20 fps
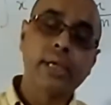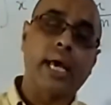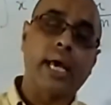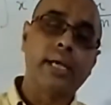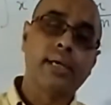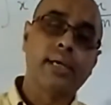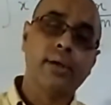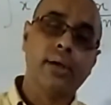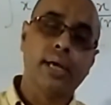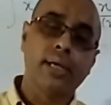
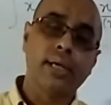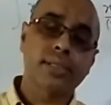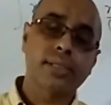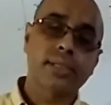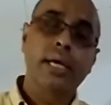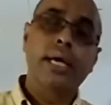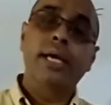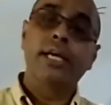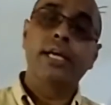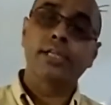
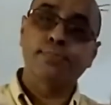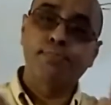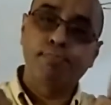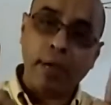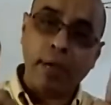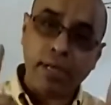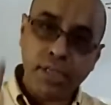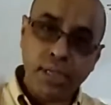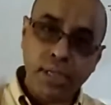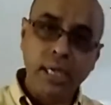calculus,
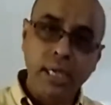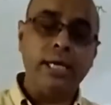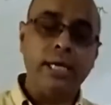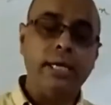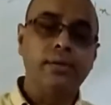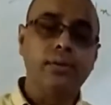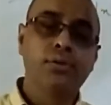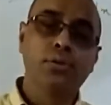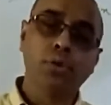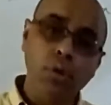
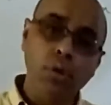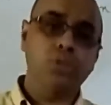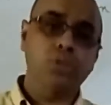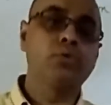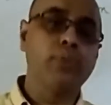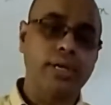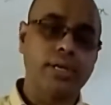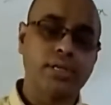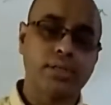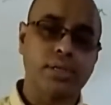especially those
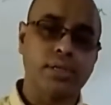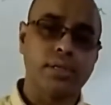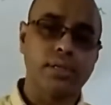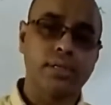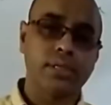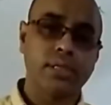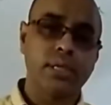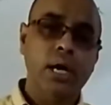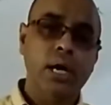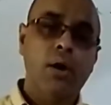
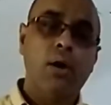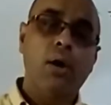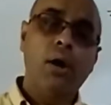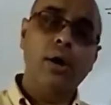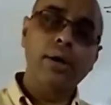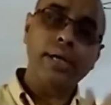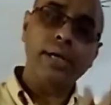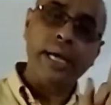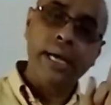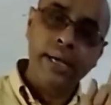questions
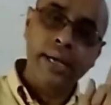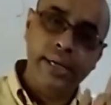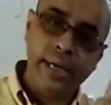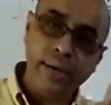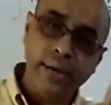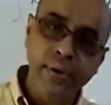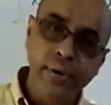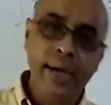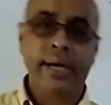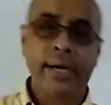on
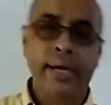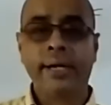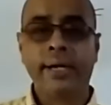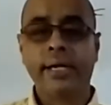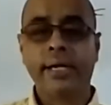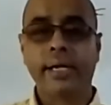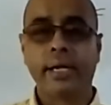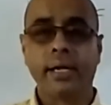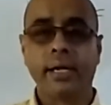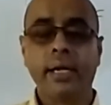indefinite
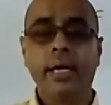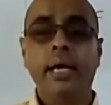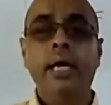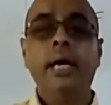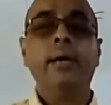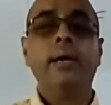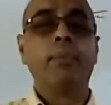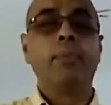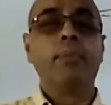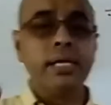integral,
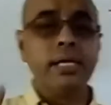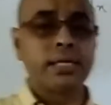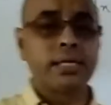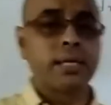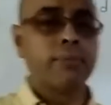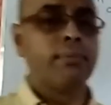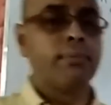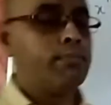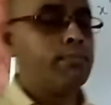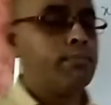please
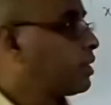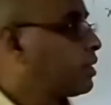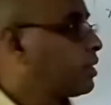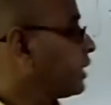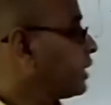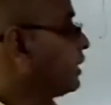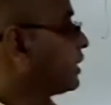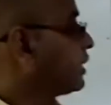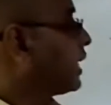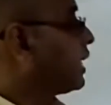remember,
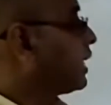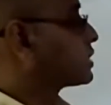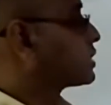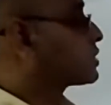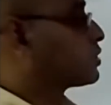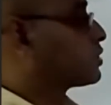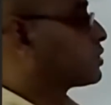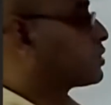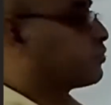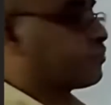in case
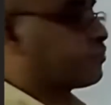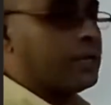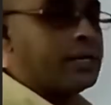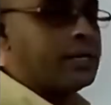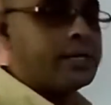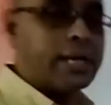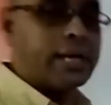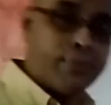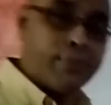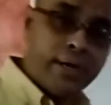of
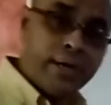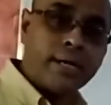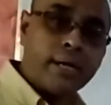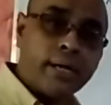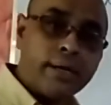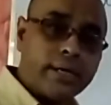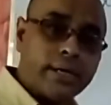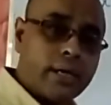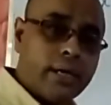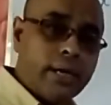indefinite
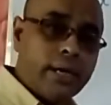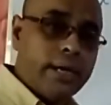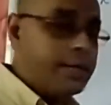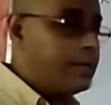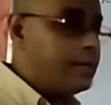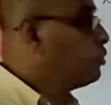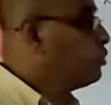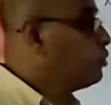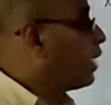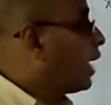integral,
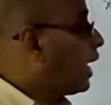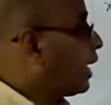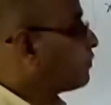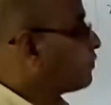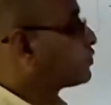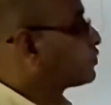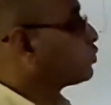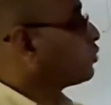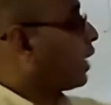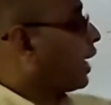you
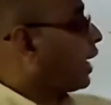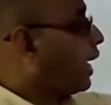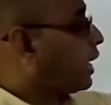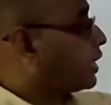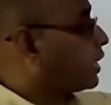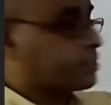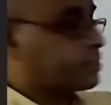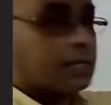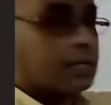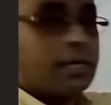have to
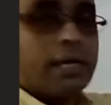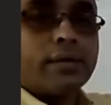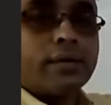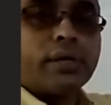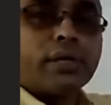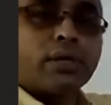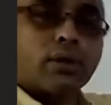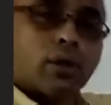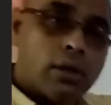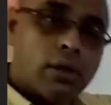add
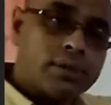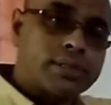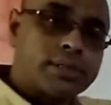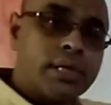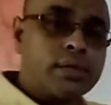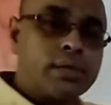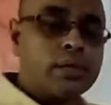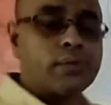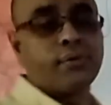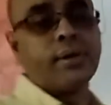the
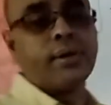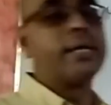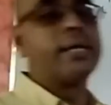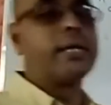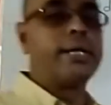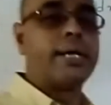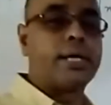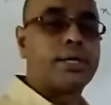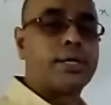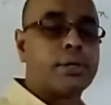constant of
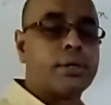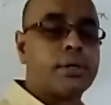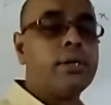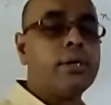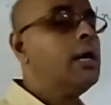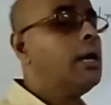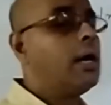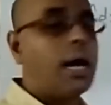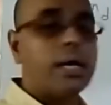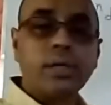
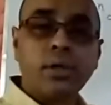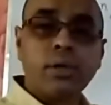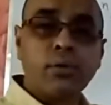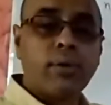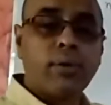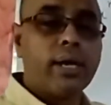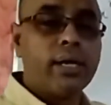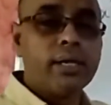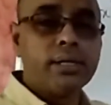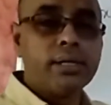integration.
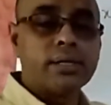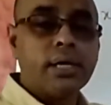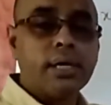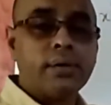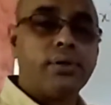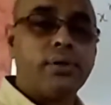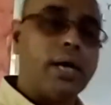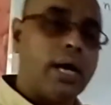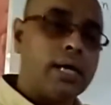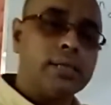Otherwise,
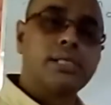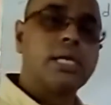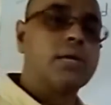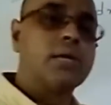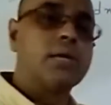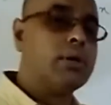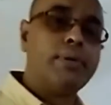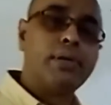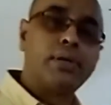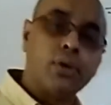the answer
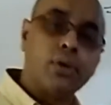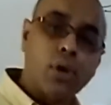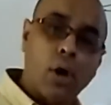will be